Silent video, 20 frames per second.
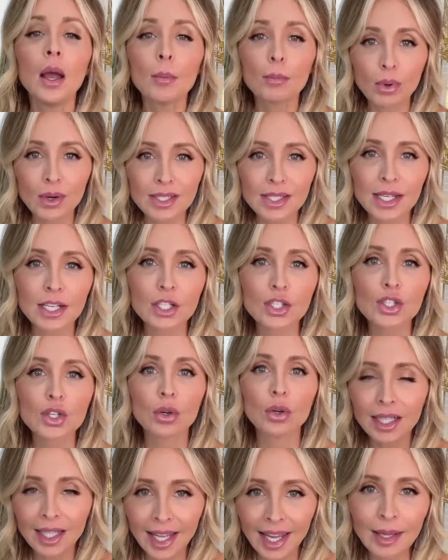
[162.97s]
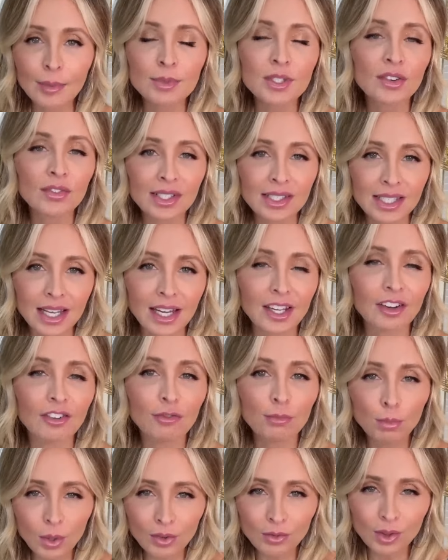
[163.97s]
presidential claims of
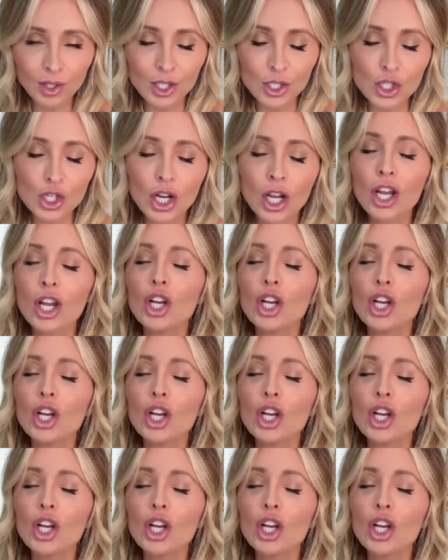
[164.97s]
executive privilege